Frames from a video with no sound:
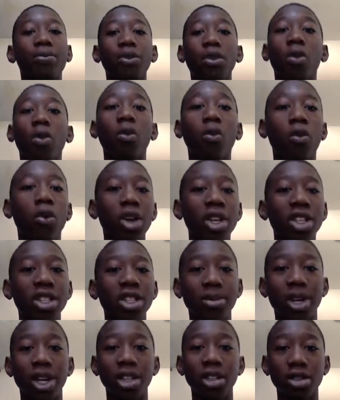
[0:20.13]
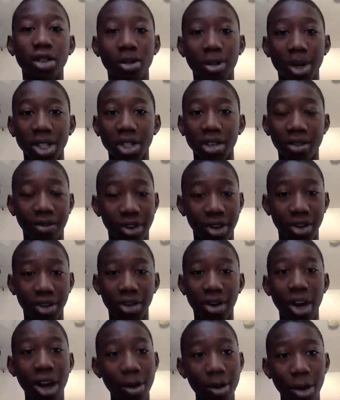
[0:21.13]
What is up, guys? Welcome back to the video.
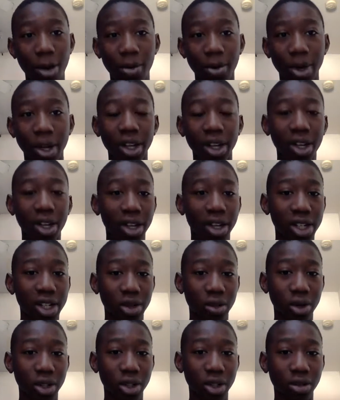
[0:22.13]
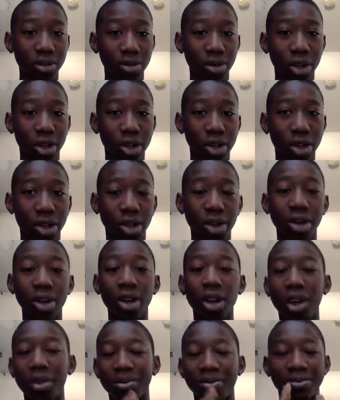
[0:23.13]
I'm Obed, and you guys are watching Brawler.
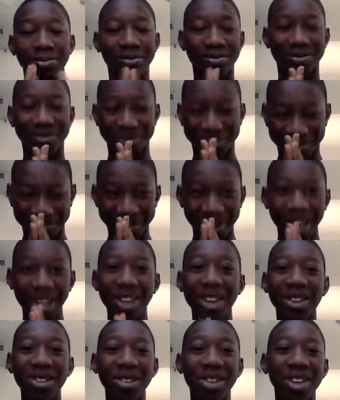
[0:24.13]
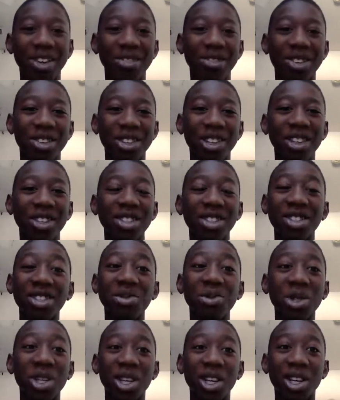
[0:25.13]
Alright, let me do this. We're
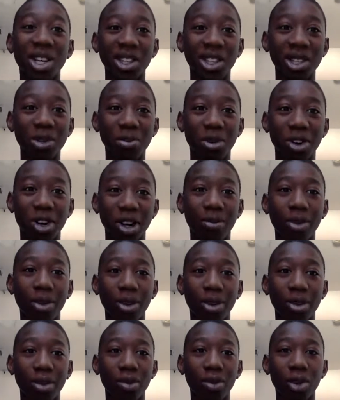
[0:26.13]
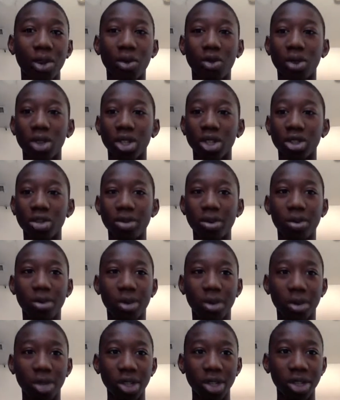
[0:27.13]
gonna cut this part out. Okay. Wait, what? 2 people are
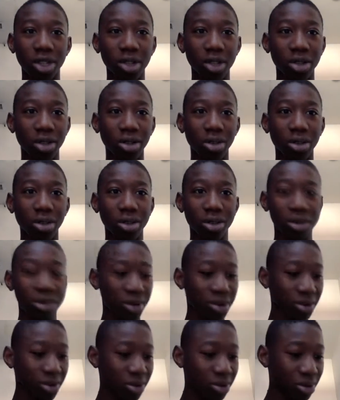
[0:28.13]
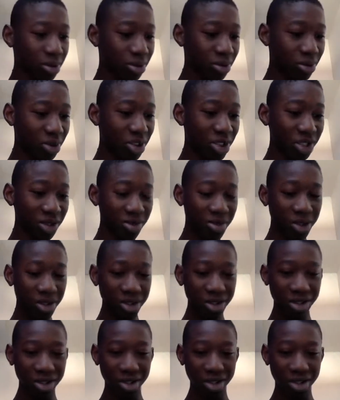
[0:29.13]
watching. Question mark?